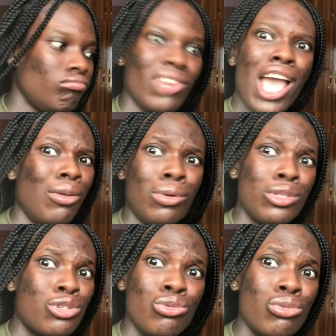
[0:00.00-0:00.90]
I don't want
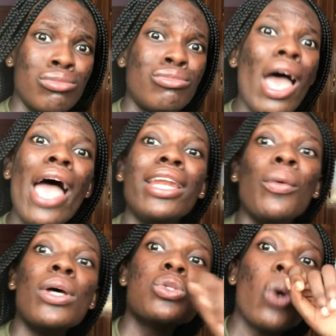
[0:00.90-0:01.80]
to use them. They were
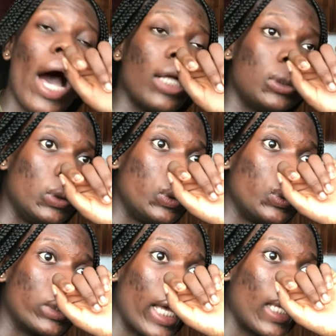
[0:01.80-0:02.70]
so hard to use,
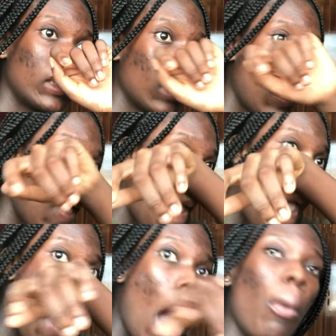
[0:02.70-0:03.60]
guys.
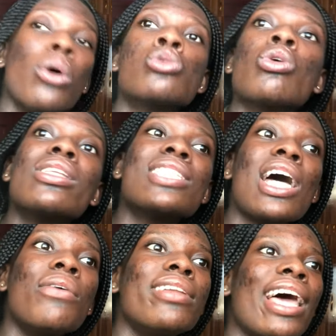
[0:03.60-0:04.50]
It was so
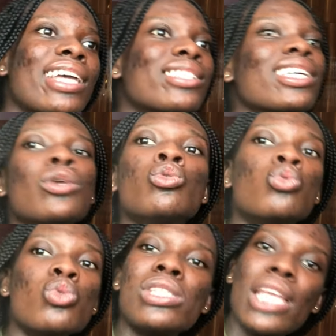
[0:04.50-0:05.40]
tiring. Like, taking two
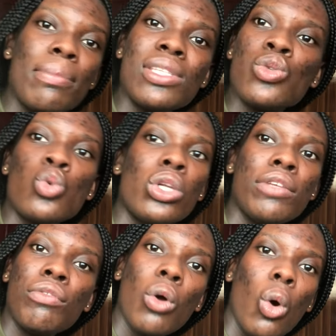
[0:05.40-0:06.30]
steps is so
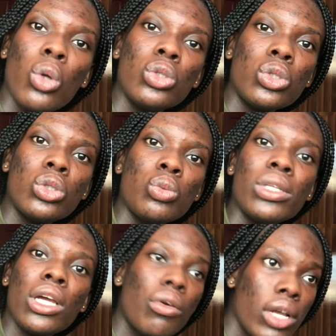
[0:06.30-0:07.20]
difficult with the
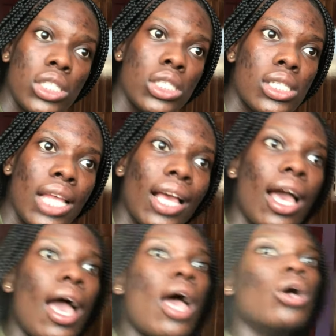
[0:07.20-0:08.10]
crutches. Like,
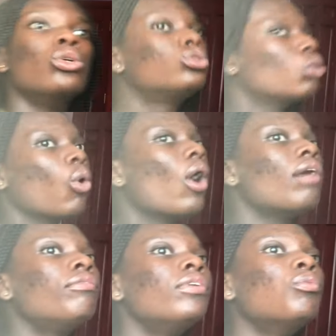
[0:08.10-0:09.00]
so
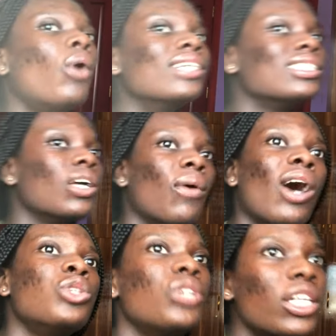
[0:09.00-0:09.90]
every once in a while, I'll
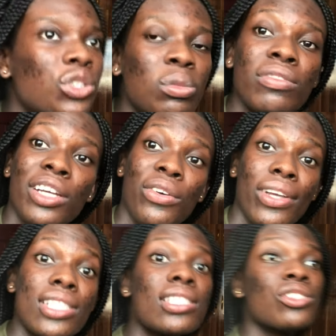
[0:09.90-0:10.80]
try to remove the
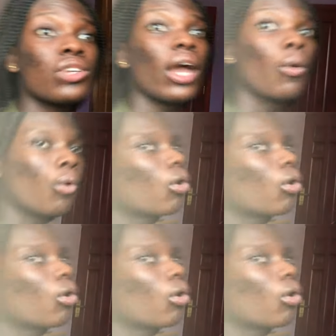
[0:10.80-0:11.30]
crutches and try and walk